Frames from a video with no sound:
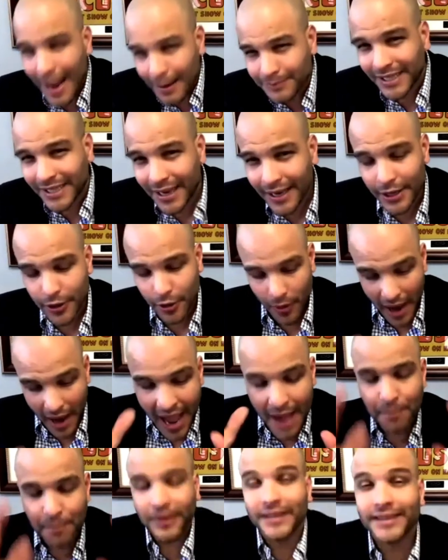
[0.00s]
I'm telling
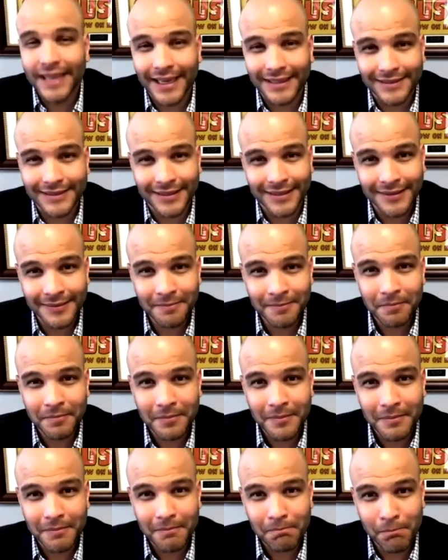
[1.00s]
you, I predict
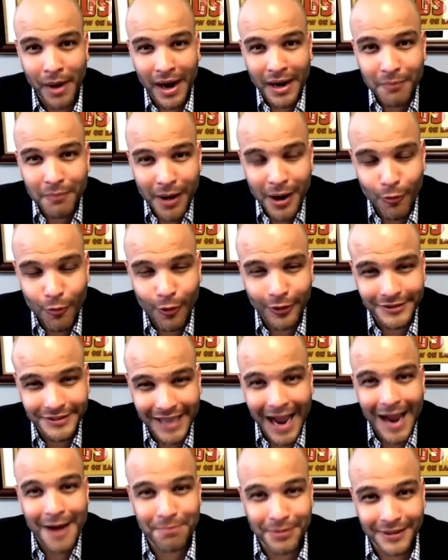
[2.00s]
Mark my
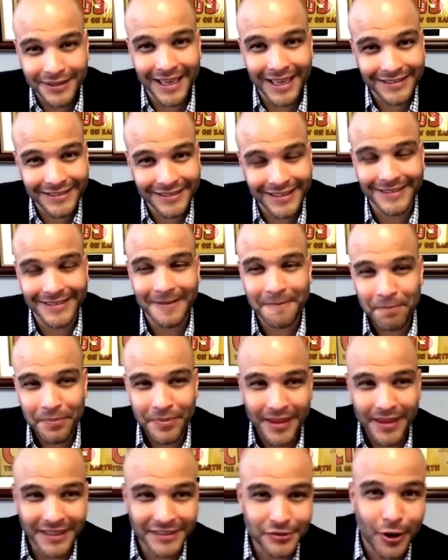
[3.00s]
words. I predicted
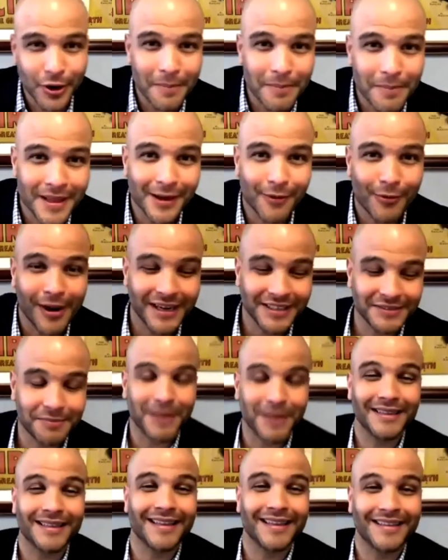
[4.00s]
it's going to be the
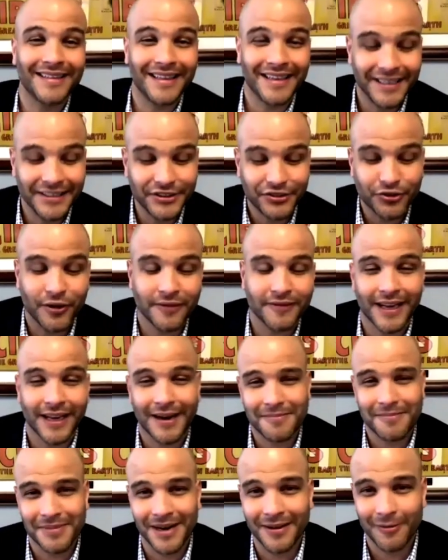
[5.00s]
greatest month in the history of
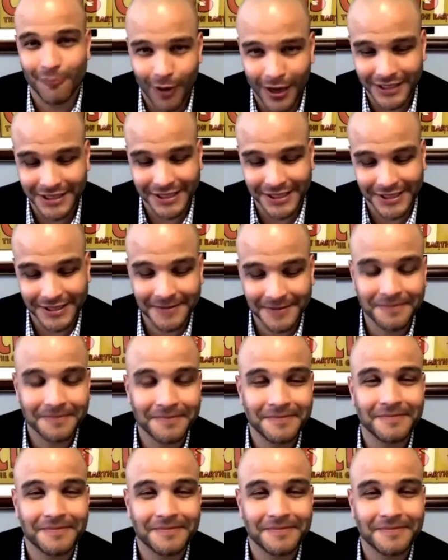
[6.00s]
the company. Watch it.